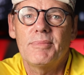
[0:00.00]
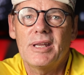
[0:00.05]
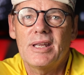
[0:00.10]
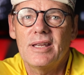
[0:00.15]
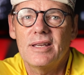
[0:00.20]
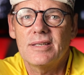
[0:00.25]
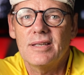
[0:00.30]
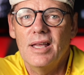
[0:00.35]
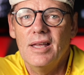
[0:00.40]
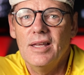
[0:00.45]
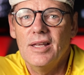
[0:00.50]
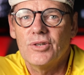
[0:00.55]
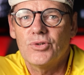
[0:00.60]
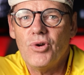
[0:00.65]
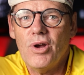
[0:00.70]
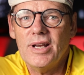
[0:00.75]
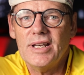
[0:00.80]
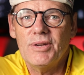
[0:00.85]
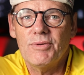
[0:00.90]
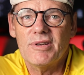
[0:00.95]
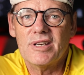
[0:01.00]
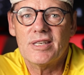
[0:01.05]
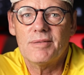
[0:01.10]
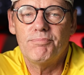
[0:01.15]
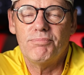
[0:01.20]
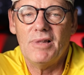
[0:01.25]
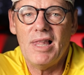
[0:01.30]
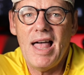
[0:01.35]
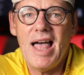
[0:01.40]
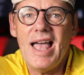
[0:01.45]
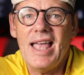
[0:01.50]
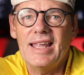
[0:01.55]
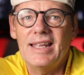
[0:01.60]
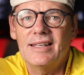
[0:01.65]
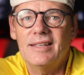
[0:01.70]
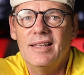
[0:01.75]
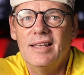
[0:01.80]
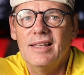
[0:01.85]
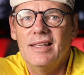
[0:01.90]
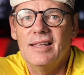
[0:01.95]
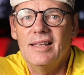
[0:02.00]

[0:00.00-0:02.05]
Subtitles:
because trying to explain